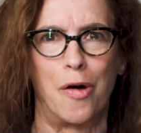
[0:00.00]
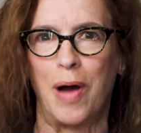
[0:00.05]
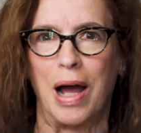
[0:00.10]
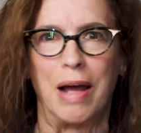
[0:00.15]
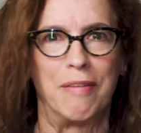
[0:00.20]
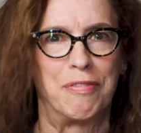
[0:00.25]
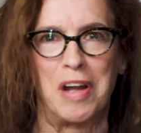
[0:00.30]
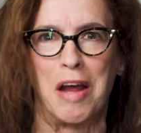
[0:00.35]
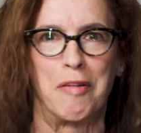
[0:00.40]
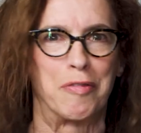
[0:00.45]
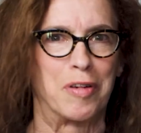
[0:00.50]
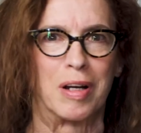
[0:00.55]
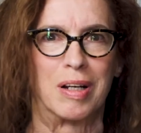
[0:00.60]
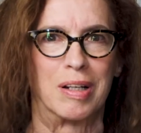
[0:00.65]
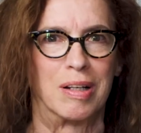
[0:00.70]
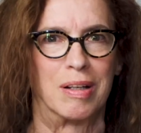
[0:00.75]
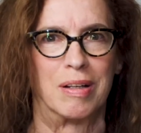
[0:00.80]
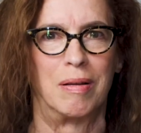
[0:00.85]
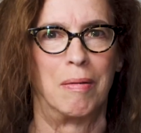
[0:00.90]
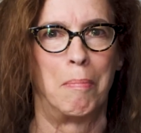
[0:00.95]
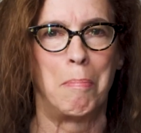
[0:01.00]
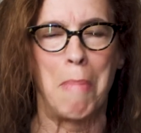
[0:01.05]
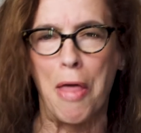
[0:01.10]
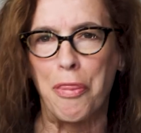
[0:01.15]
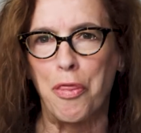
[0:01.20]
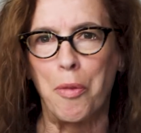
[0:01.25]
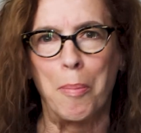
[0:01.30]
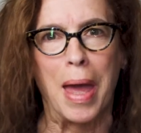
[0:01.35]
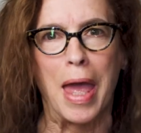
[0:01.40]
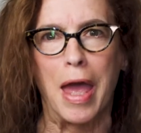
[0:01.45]
I've never
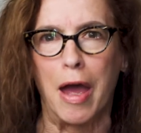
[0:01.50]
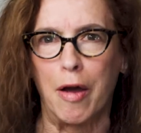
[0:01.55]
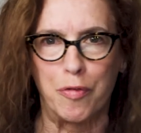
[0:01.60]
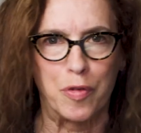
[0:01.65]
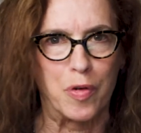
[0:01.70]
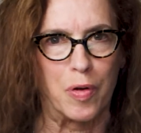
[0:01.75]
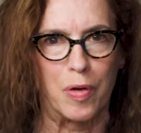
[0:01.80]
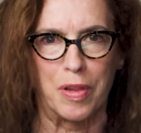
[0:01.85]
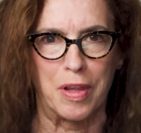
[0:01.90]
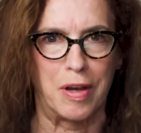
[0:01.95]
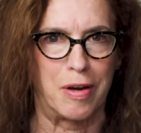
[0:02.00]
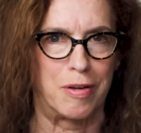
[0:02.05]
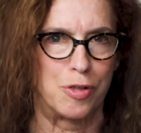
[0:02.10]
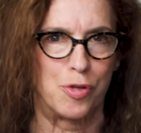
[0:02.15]
met them after their